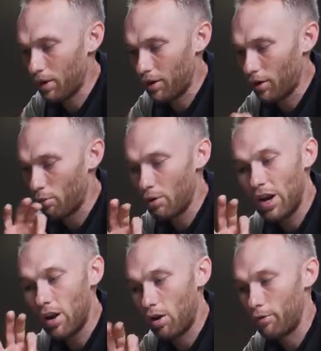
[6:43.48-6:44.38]
and I
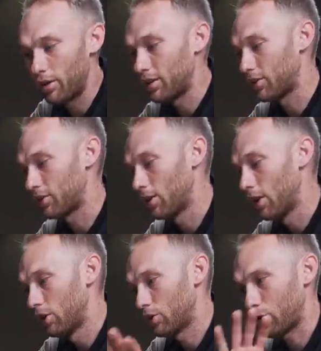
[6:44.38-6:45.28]
really love it. It's
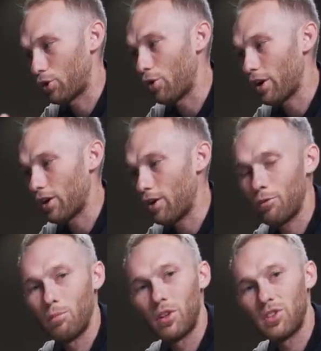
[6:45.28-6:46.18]
strong enough,
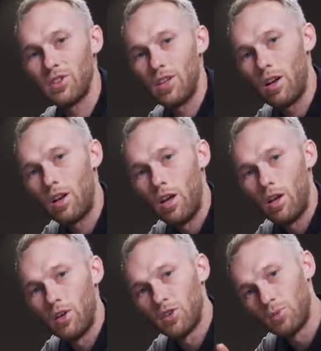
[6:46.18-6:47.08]
but still
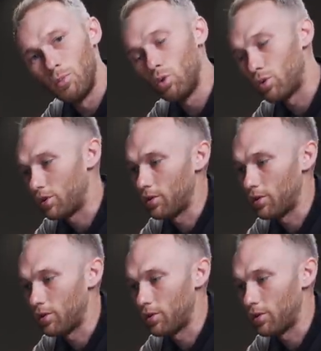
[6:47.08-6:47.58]
smooth.